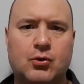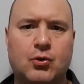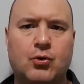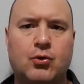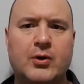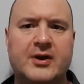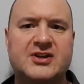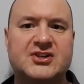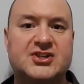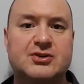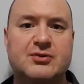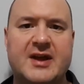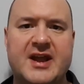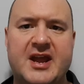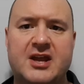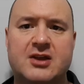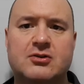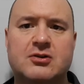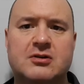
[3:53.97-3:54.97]
quick to
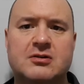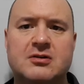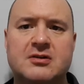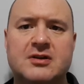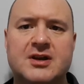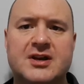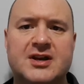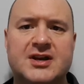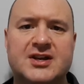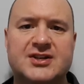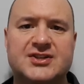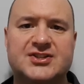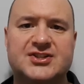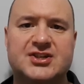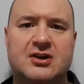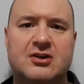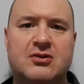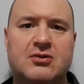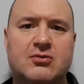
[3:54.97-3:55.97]
anger
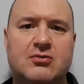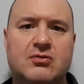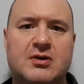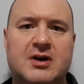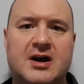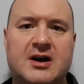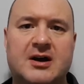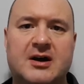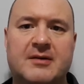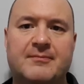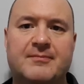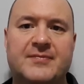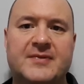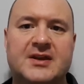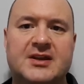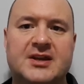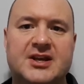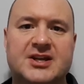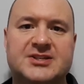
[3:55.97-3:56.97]
so um,
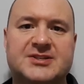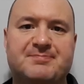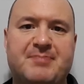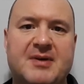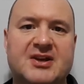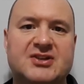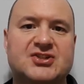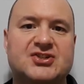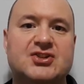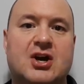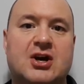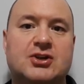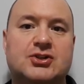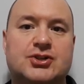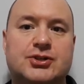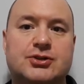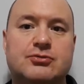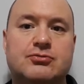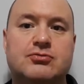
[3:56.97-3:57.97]
it's best
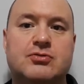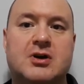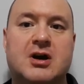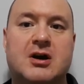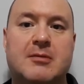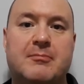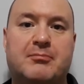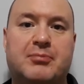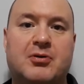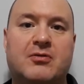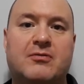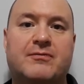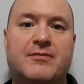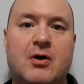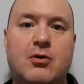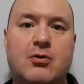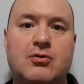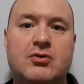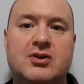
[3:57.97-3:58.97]
not to uh,
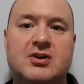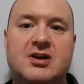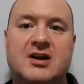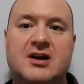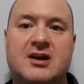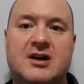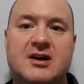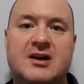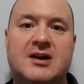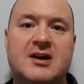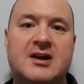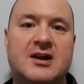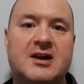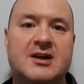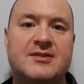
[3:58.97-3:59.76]
provoke uh,